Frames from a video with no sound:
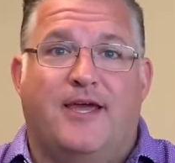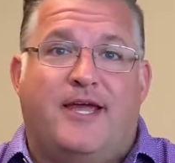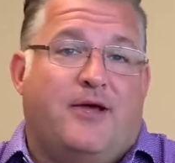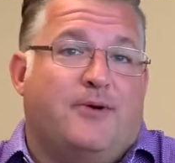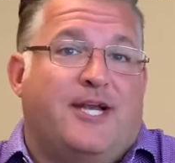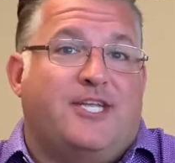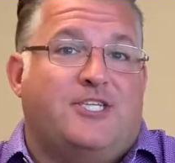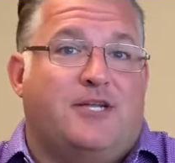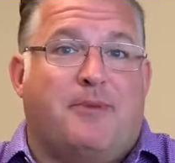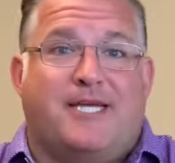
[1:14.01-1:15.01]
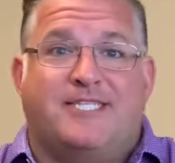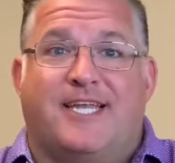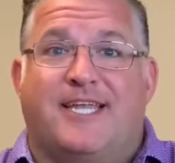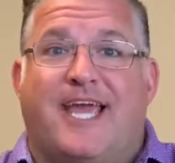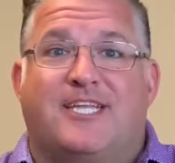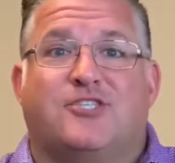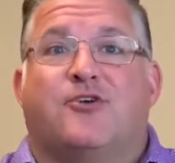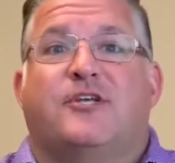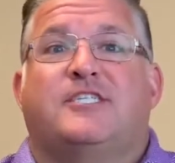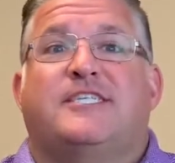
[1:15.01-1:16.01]
Now, in addition to my son Gates
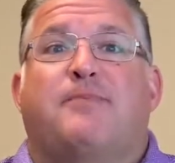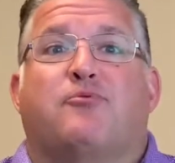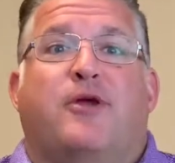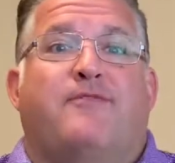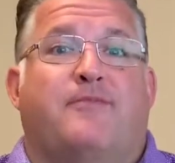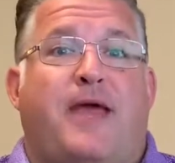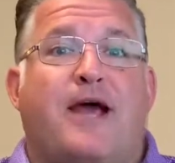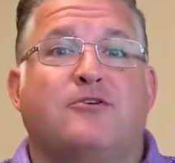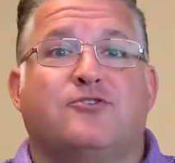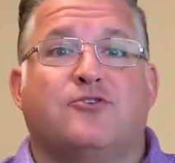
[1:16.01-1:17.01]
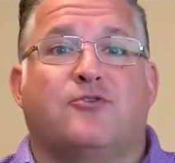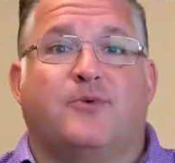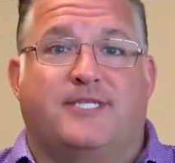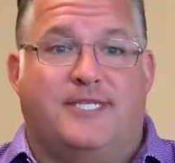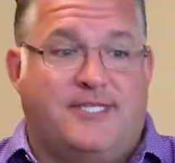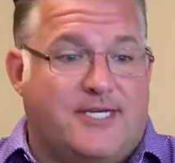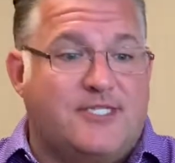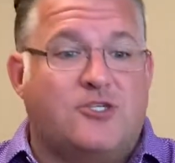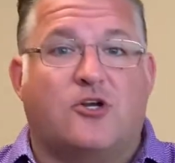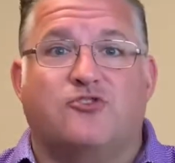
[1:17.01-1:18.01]
starting to separate from the household once he does
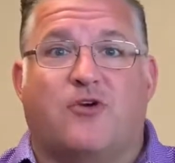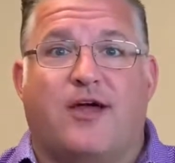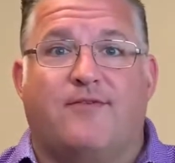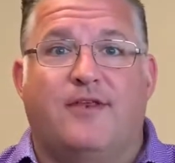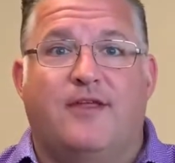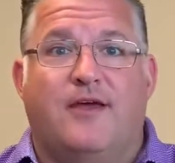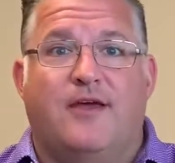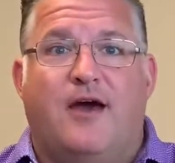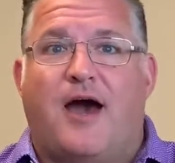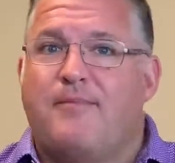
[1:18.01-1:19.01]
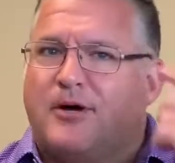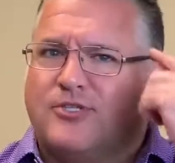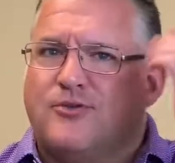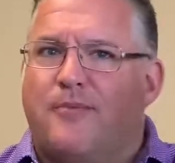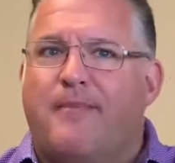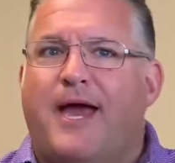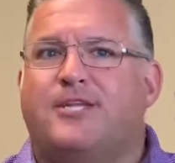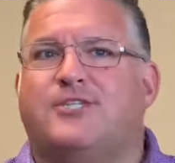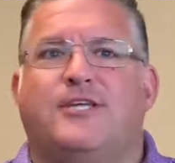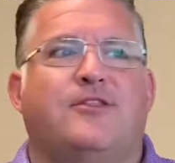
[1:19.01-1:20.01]
start driving, I'm also
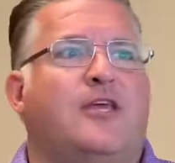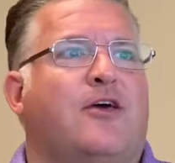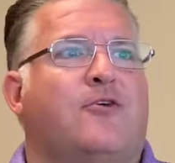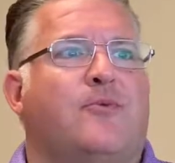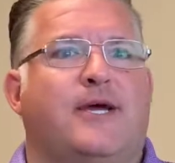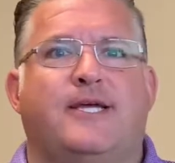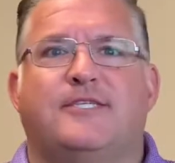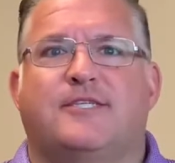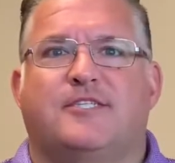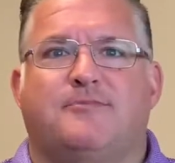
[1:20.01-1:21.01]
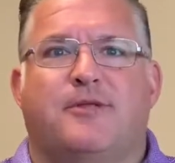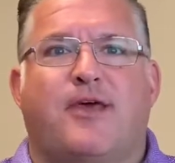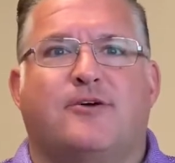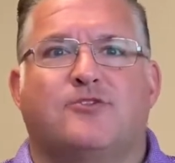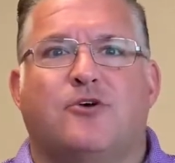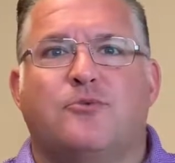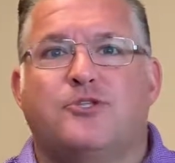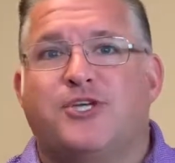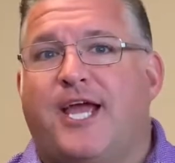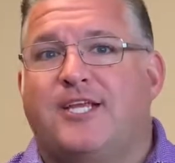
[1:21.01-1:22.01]
imagining the other ways the Smith household will
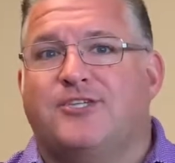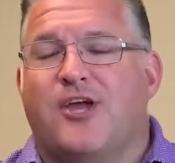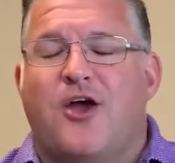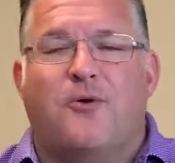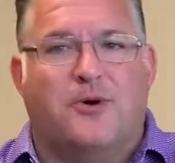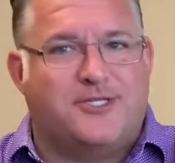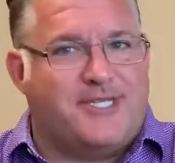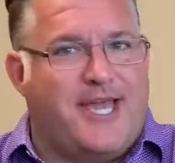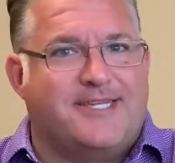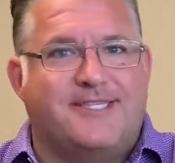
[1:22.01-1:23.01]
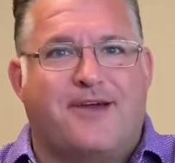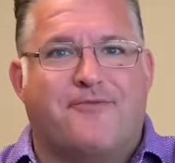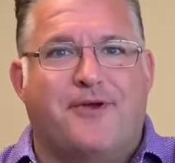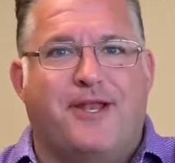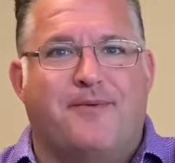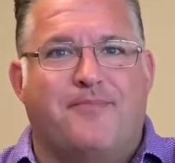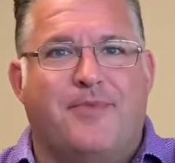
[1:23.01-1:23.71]
change once he has that freedom.